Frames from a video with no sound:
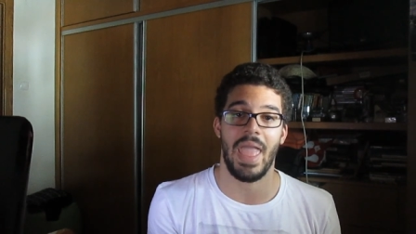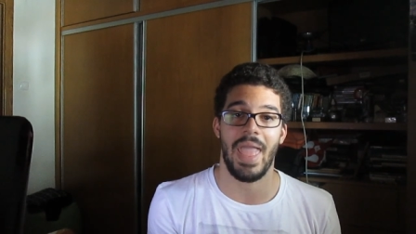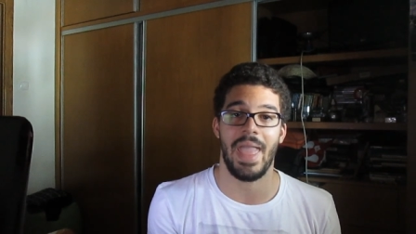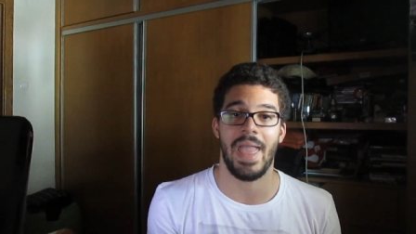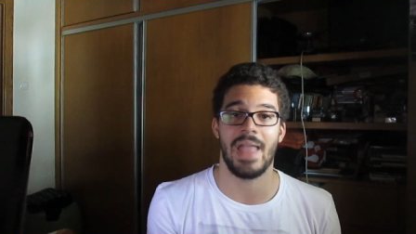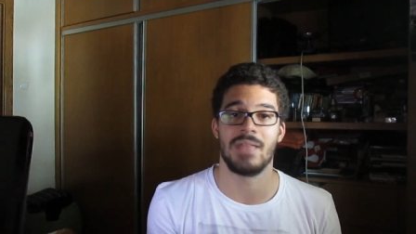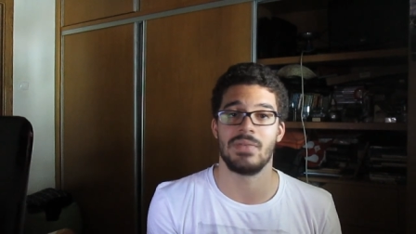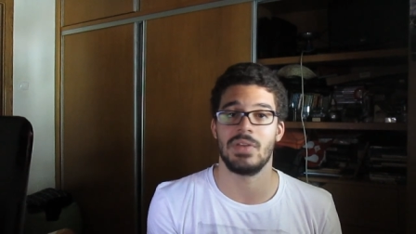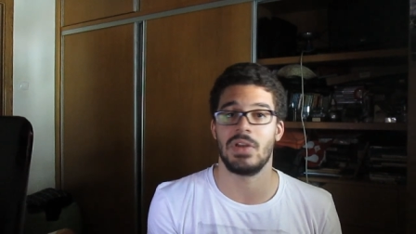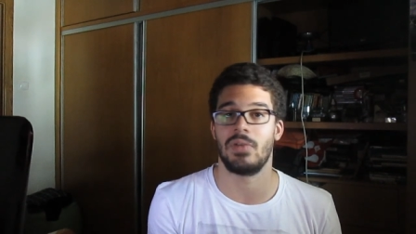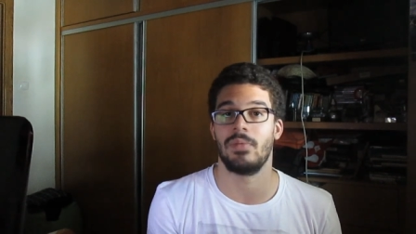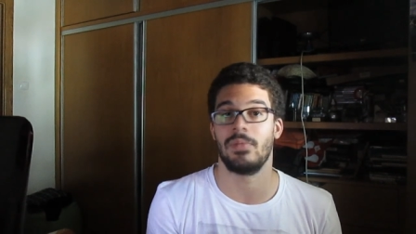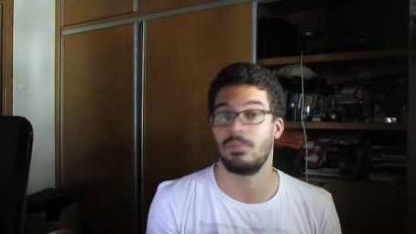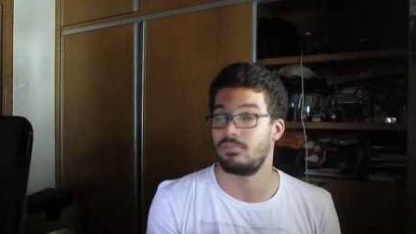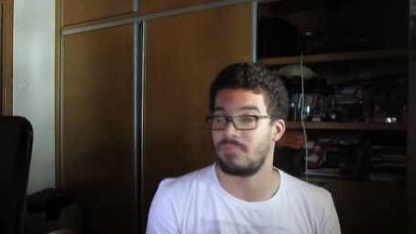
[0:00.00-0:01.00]
And, you
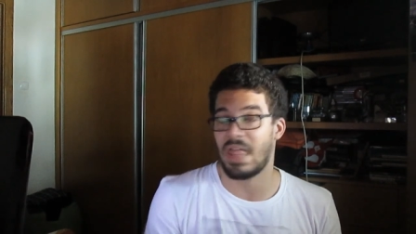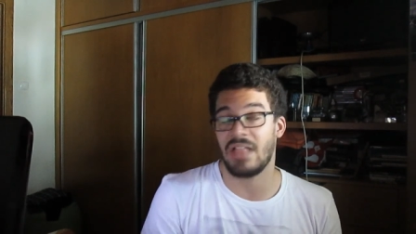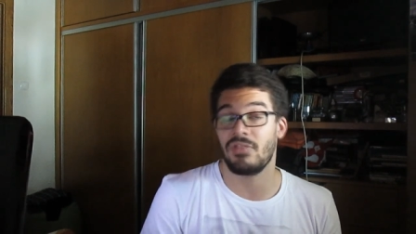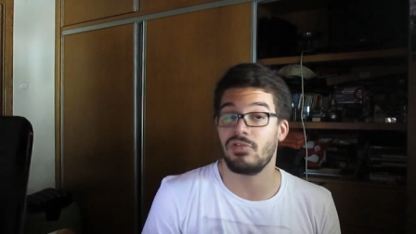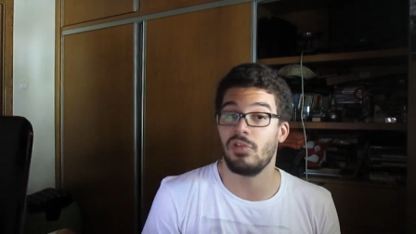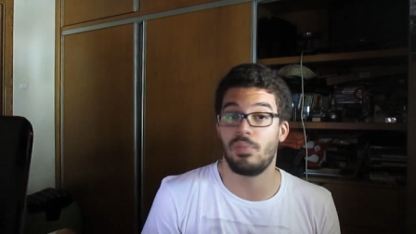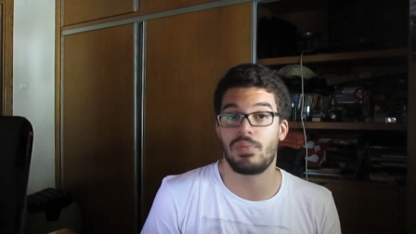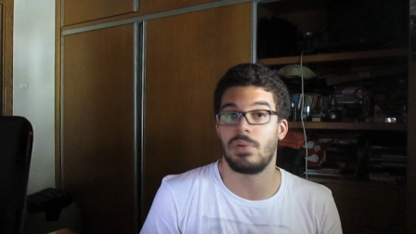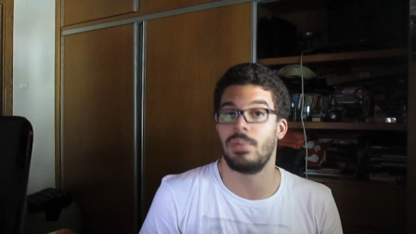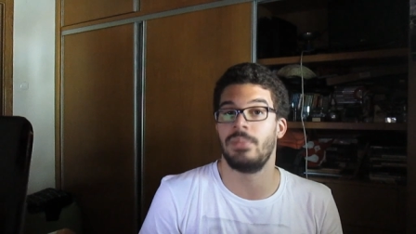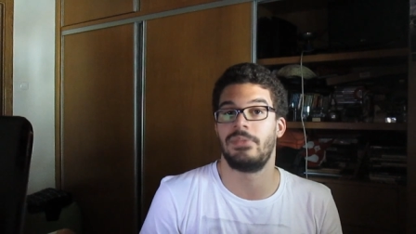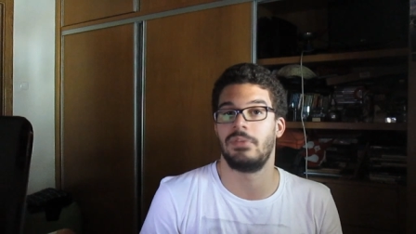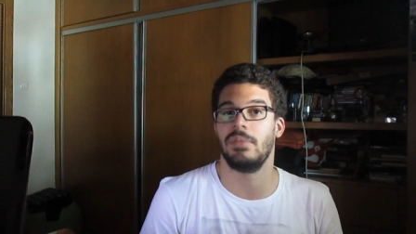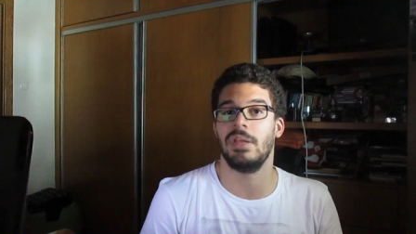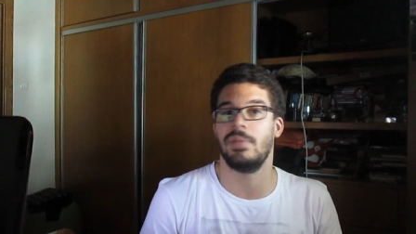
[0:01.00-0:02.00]
know, that's no
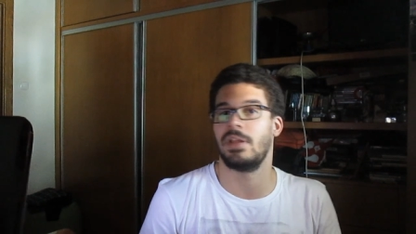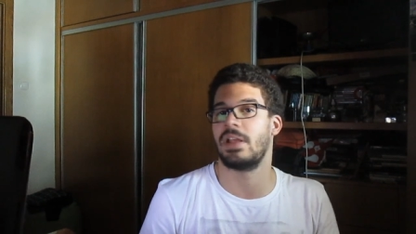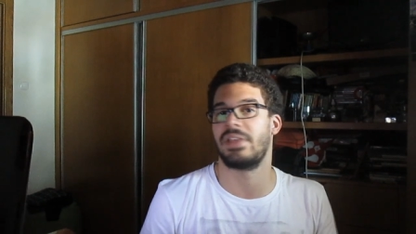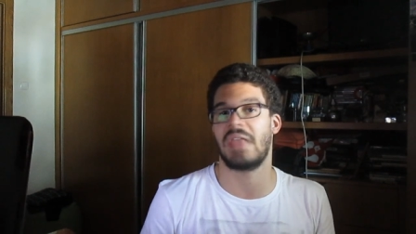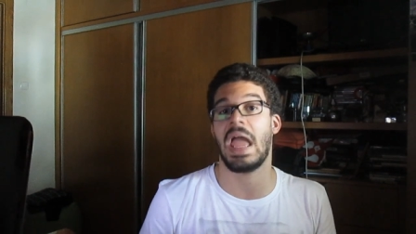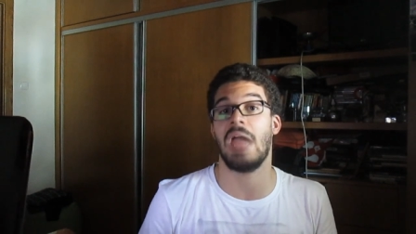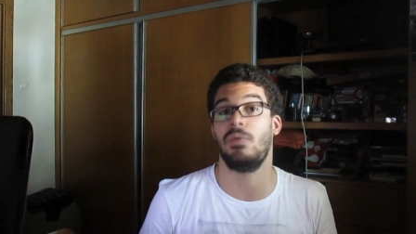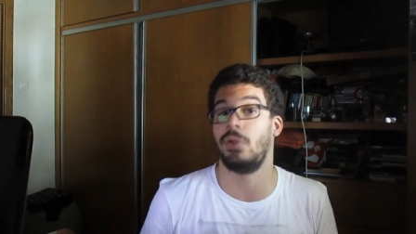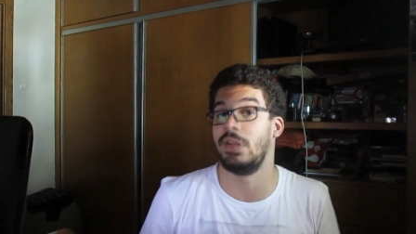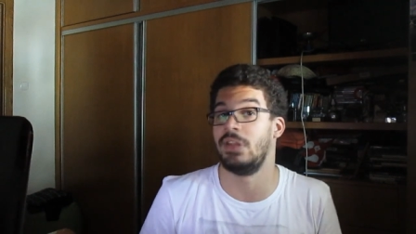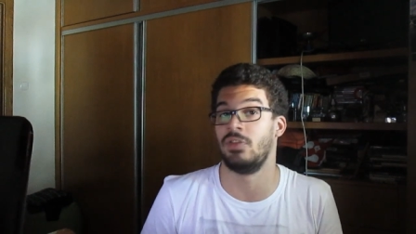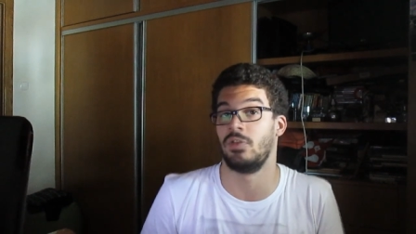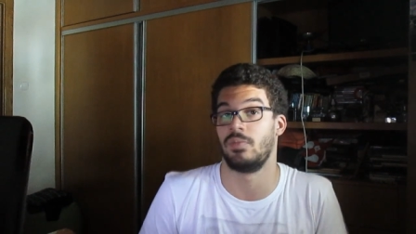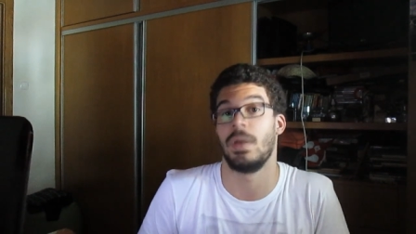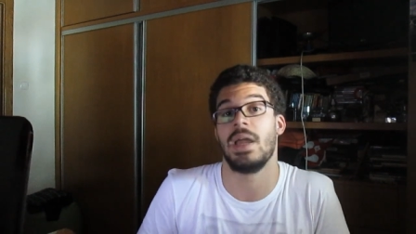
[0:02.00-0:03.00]
problem for me because I
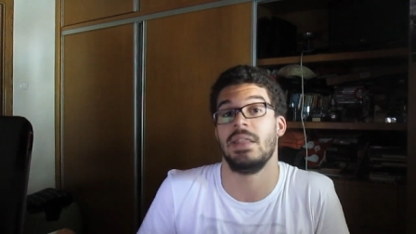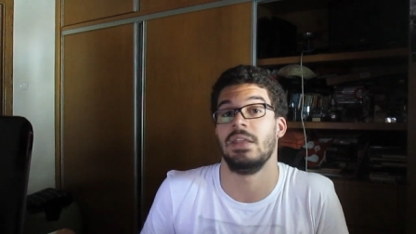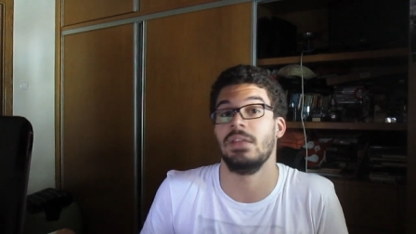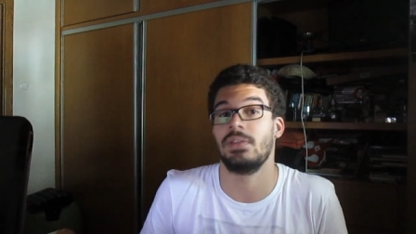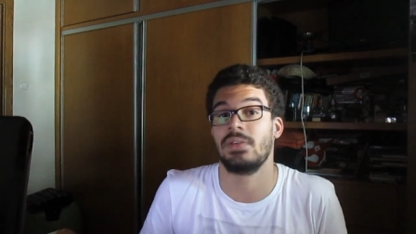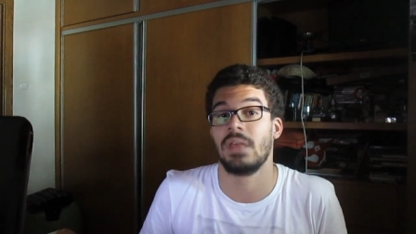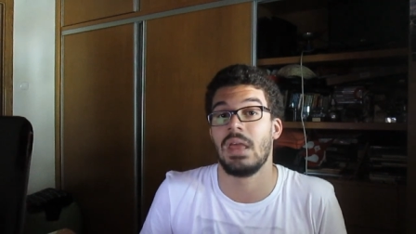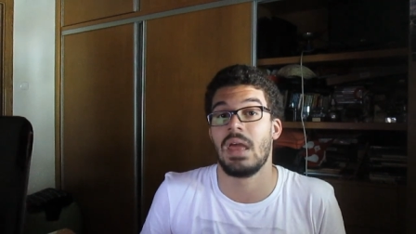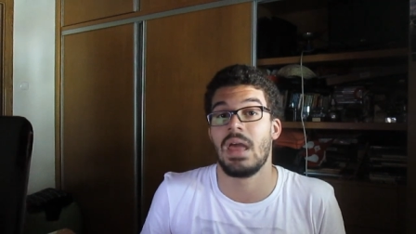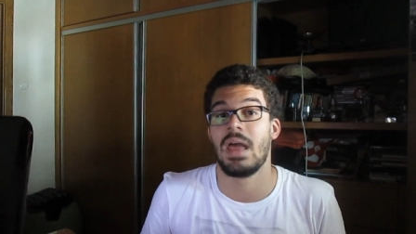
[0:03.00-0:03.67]
really don't mind it.